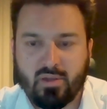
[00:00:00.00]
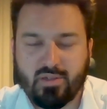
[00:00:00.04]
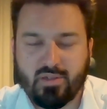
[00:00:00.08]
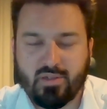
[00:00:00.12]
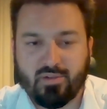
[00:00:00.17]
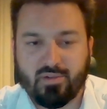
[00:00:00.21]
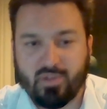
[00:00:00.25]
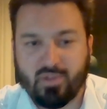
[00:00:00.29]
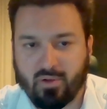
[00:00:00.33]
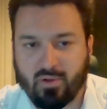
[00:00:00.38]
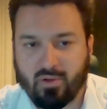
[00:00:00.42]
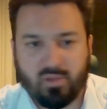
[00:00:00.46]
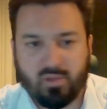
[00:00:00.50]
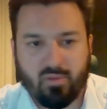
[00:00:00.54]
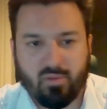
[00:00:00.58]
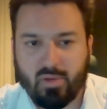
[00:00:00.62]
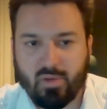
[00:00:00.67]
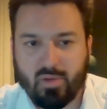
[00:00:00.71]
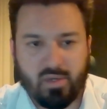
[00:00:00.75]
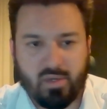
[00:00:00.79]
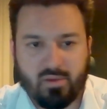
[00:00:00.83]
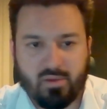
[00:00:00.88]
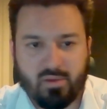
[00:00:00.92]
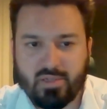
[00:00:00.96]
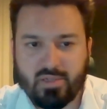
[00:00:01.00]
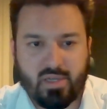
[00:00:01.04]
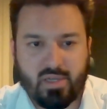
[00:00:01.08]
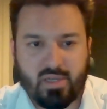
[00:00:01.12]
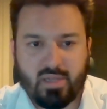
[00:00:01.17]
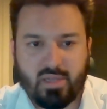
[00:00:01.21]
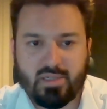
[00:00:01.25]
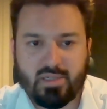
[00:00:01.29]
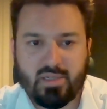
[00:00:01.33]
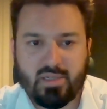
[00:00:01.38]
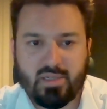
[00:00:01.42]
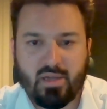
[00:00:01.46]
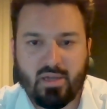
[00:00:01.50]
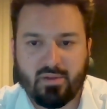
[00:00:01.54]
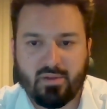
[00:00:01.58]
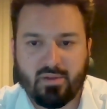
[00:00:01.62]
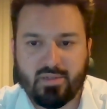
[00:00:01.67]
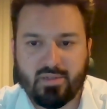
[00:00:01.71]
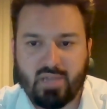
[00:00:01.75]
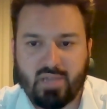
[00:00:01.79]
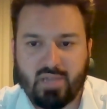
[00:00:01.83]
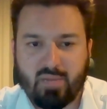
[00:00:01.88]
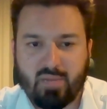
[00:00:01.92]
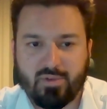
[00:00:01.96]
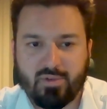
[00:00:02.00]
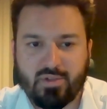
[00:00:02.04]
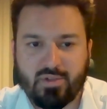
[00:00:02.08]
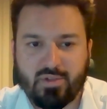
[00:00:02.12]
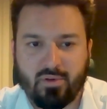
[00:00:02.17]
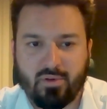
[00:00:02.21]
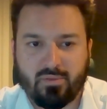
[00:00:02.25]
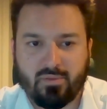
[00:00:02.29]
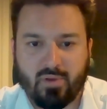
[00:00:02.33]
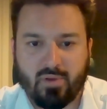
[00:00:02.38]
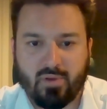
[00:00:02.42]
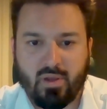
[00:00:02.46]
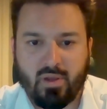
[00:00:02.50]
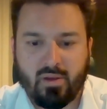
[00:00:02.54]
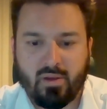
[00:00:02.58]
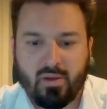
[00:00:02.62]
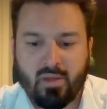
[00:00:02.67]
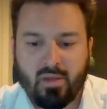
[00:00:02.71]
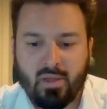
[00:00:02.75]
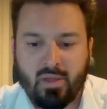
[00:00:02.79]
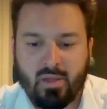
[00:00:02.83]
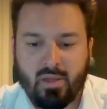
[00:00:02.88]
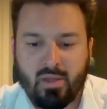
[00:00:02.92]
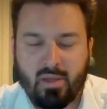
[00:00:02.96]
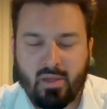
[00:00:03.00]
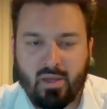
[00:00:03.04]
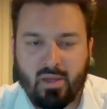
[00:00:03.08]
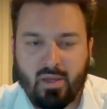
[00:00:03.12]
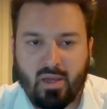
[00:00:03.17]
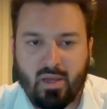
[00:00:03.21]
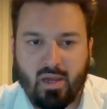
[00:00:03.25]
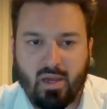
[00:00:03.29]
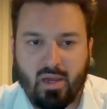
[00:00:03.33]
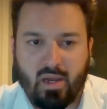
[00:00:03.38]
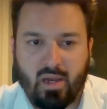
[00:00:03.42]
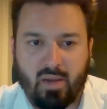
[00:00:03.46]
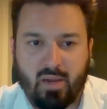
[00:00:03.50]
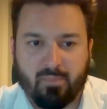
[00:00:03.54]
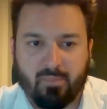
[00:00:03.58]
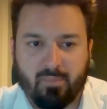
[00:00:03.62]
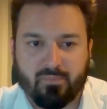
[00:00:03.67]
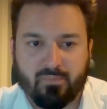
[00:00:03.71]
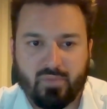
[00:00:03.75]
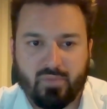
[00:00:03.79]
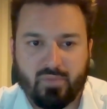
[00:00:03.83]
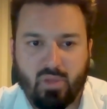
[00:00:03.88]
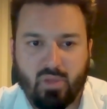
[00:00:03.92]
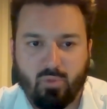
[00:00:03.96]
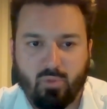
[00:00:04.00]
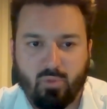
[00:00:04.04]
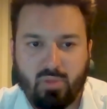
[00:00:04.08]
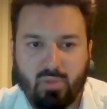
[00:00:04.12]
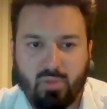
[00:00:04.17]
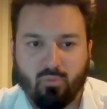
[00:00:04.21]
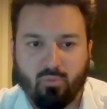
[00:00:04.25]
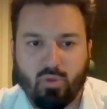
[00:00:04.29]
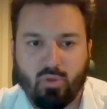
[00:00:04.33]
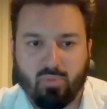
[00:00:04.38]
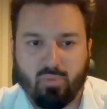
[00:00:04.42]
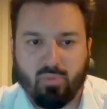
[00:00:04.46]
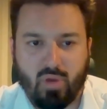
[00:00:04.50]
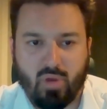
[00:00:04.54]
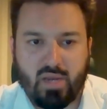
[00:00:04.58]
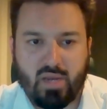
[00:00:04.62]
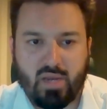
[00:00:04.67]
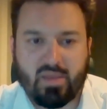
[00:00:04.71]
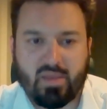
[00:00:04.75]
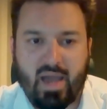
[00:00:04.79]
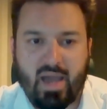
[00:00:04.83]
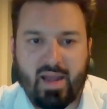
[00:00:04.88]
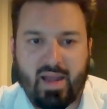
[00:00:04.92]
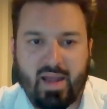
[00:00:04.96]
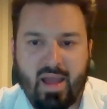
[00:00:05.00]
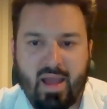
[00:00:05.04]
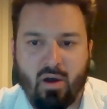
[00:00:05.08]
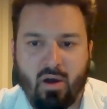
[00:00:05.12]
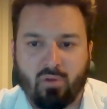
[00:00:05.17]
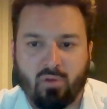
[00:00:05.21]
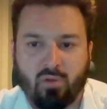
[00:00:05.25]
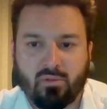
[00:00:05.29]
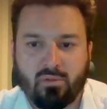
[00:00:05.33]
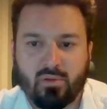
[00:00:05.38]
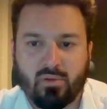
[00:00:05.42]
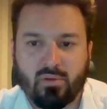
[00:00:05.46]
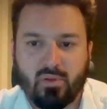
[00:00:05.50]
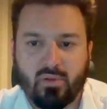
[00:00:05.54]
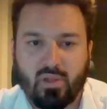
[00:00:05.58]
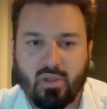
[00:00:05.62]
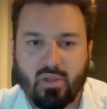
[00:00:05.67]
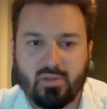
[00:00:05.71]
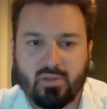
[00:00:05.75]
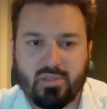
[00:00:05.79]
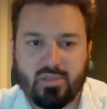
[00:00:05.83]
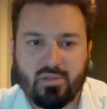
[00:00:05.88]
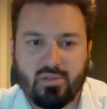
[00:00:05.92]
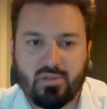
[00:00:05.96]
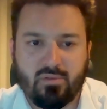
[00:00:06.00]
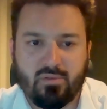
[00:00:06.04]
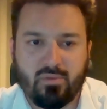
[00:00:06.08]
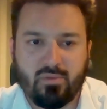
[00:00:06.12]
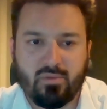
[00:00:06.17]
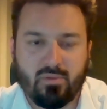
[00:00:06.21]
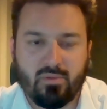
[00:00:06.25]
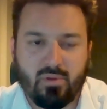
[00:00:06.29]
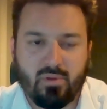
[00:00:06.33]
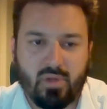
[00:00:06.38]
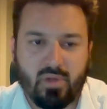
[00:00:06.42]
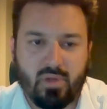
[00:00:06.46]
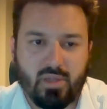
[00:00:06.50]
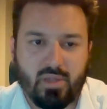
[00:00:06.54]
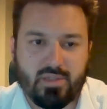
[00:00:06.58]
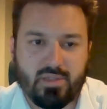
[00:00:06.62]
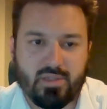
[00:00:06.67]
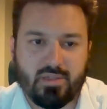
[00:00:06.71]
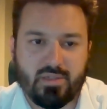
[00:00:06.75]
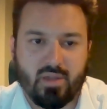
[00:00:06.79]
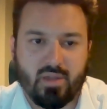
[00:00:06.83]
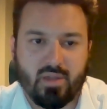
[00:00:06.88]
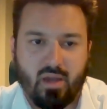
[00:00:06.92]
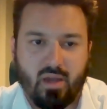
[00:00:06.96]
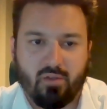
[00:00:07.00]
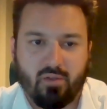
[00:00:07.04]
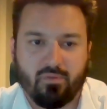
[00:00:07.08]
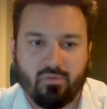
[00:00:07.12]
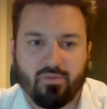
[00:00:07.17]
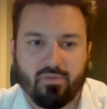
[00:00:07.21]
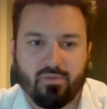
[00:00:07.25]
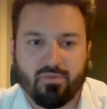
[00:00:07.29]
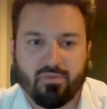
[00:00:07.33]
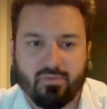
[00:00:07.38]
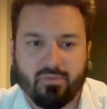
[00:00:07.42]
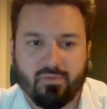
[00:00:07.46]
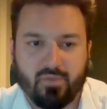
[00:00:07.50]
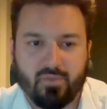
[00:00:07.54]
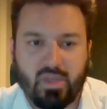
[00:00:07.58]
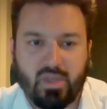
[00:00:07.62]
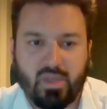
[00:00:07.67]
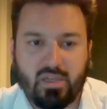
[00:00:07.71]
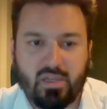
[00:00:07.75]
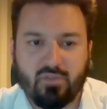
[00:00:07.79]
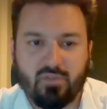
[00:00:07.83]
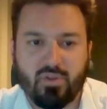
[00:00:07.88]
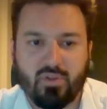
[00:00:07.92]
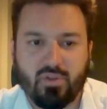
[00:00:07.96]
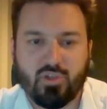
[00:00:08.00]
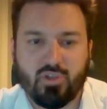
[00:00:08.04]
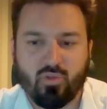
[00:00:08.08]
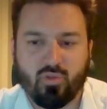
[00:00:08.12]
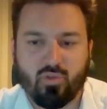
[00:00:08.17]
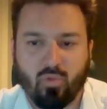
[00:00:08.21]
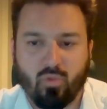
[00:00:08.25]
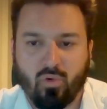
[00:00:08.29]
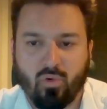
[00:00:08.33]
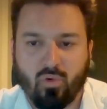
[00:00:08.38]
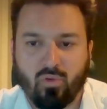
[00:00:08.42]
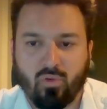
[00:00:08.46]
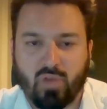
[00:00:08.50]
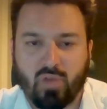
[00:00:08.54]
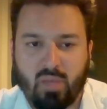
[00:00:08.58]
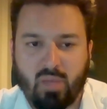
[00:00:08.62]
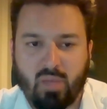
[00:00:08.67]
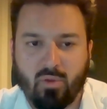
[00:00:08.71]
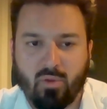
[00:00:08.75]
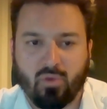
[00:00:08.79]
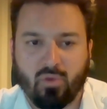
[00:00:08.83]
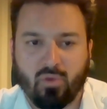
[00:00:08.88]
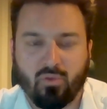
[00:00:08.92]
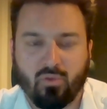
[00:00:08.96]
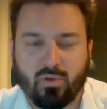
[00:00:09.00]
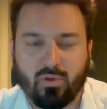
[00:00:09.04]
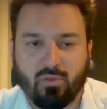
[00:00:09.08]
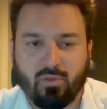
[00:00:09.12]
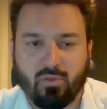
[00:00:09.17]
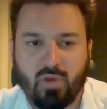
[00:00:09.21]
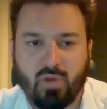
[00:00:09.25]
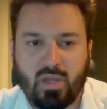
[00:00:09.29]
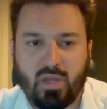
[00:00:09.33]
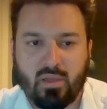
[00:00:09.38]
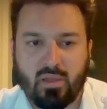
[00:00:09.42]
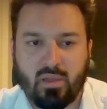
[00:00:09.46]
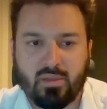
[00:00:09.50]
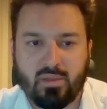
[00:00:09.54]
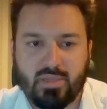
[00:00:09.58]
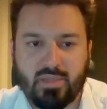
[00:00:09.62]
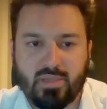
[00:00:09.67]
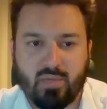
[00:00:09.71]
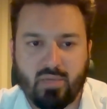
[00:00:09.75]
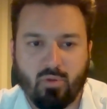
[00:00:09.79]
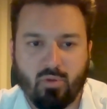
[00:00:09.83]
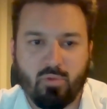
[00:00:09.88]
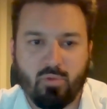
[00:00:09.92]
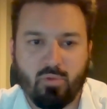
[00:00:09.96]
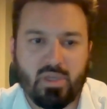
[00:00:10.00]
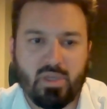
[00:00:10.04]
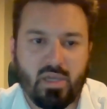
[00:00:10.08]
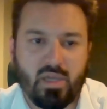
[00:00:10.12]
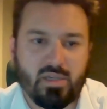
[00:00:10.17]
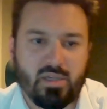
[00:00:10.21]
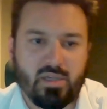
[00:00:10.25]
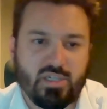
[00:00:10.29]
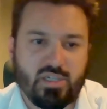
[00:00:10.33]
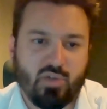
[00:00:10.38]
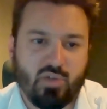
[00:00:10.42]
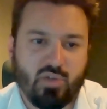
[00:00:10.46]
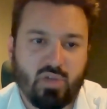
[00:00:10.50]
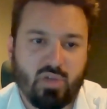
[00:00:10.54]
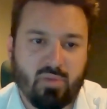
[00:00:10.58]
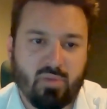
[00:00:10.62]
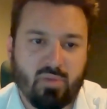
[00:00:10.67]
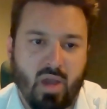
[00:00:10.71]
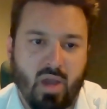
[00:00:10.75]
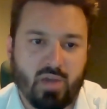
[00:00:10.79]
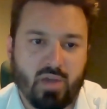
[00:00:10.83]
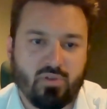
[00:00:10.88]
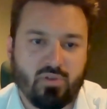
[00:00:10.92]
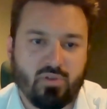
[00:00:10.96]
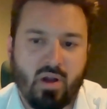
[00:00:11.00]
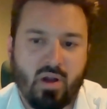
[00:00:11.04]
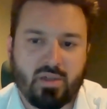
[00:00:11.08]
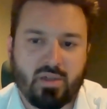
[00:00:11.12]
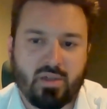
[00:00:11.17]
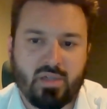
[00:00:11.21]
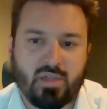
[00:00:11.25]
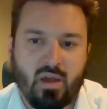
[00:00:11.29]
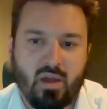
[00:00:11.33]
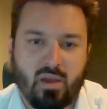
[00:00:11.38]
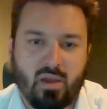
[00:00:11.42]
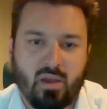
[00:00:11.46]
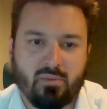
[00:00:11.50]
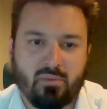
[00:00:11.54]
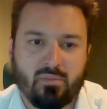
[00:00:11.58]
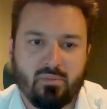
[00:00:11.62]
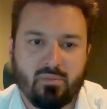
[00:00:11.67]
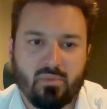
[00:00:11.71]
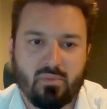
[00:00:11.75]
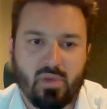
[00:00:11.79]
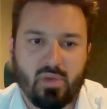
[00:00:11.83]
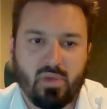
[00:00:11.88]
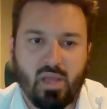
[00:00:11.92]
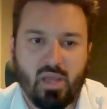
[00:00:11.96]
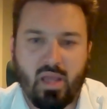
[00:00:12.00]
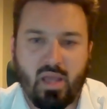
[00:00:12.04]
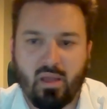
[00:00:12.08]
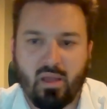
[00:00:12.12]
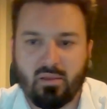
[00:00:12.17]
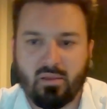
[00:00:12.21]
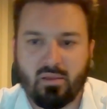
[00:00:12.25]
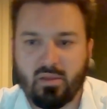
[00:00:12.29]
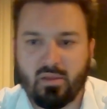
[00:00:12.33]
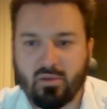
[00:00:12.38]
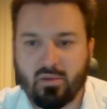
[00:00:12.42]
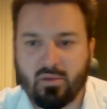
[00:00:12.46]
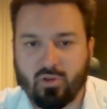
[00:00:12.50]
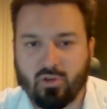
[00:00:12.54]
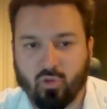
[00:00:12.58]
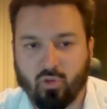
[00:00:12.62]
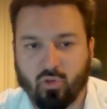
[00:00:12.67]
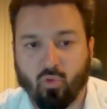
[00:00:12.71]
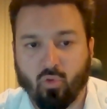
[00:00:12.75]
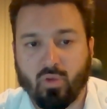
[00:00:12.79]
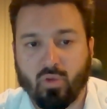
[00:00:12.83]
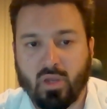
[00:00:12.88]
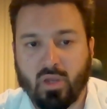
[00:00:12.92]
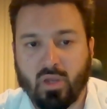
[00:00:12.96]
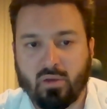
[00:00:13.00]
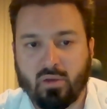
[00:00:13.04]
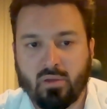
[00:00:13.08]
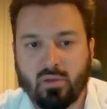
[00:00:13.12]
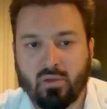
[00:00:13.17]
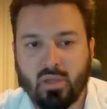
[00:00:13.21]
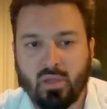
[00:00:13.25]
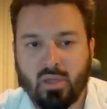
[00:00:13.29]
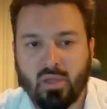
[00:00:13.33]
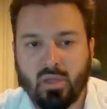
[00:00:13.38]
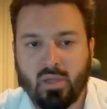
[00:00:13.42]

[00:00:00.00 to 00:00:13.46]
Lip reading: So salt, everybody knows NaCl is table salt, right? And we break that out into its kind of individual chemical ingredients, and what we get is sodium hydroxide and then chlorine.